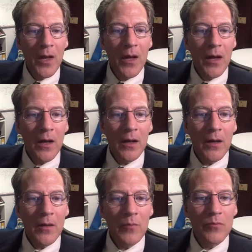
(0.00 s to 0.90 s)

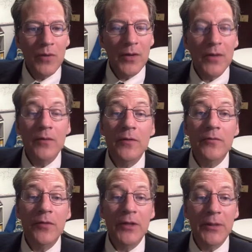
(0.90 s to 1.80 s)

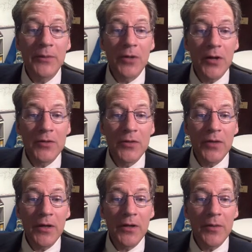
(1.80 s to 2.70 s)
For the liberal arts
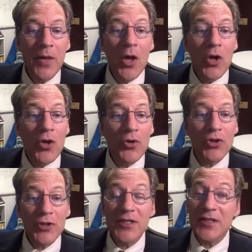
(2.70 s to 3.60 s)
curriculum, you
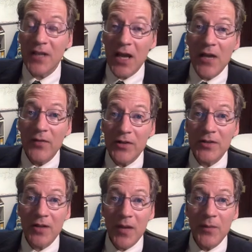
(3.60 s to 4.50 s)
should save
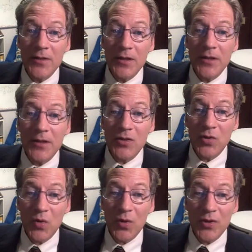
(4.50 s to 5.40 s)
assignments in this
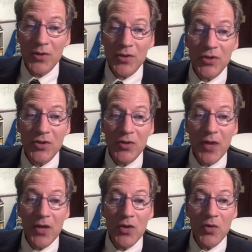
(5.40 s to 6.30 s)
course so
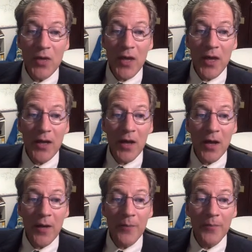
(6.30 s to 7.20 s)
that you
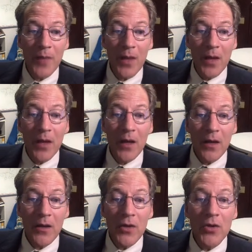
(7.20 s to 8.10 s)
can
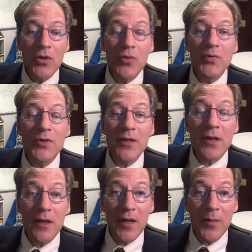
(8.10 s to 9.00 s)
use
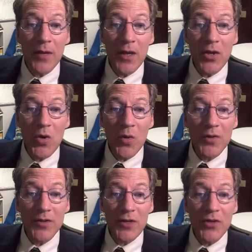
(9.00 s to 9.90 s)
them in your
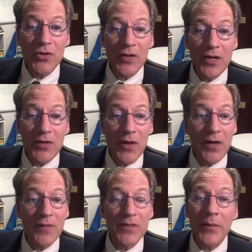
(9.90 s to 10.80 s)
senior
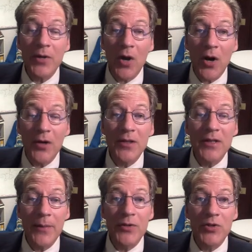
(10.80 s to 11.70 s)
integrative seminar to
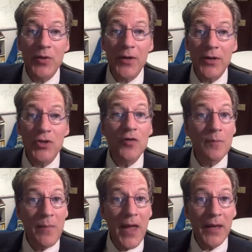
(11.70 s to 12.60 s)
demonstrate that you've
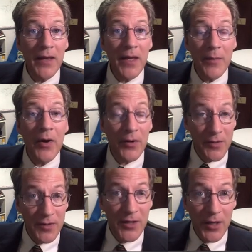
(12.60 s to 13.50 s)
met the
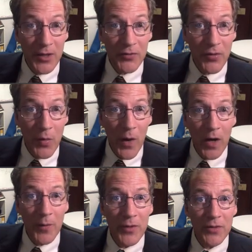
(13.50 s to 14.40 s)
American Studies
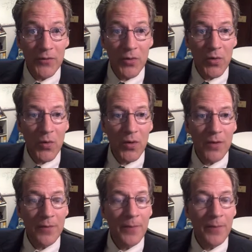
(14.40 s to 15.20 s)
requirement of your core.